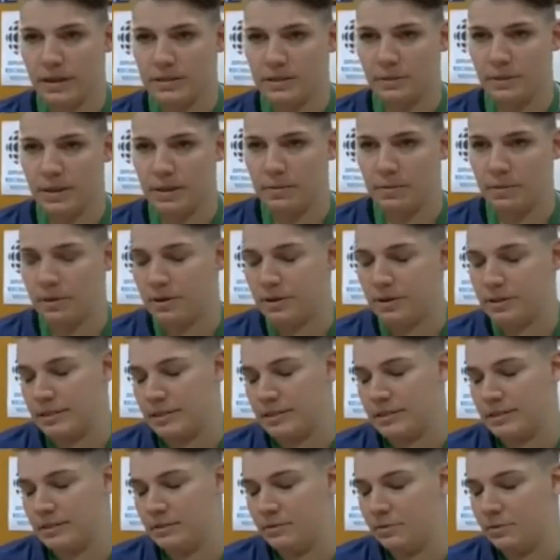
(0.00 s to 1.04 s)
It's the way the
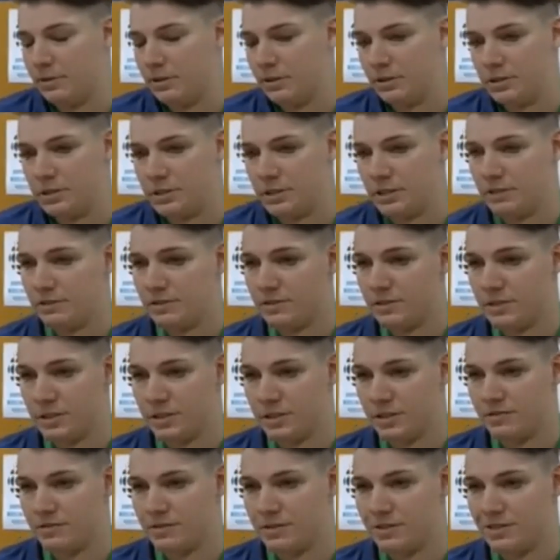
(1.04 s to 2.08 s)
politics and what the New Zealanders
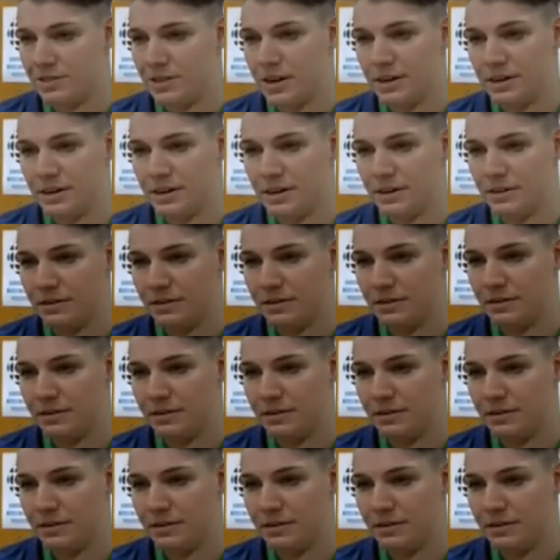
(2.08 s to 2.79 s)
have decided.